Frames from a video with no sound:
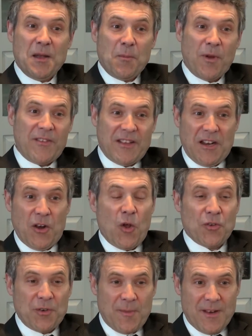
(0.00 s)
President
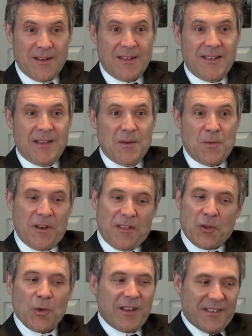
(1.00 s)
Alderman. One of the
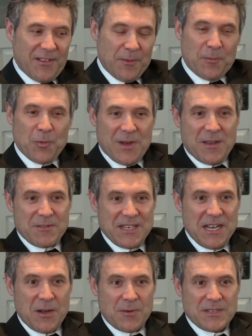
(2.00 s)
criticisms when he was
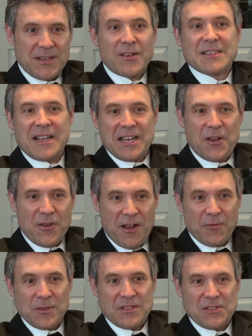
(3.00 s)
here was, oh, he's not here
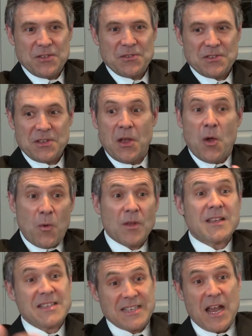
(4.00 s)
enough with the students. Well,
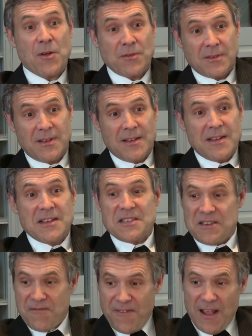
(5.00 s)
he's out
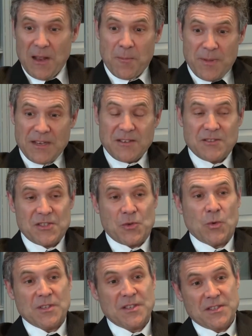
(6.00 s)
developing
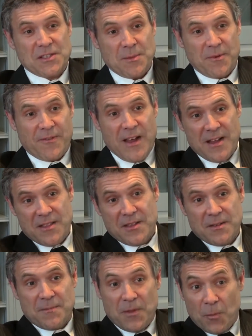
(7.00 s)
sources to provide
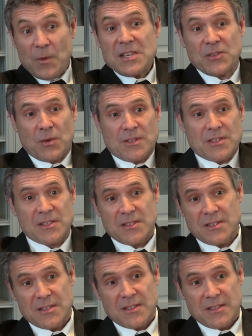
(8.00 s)
the resources.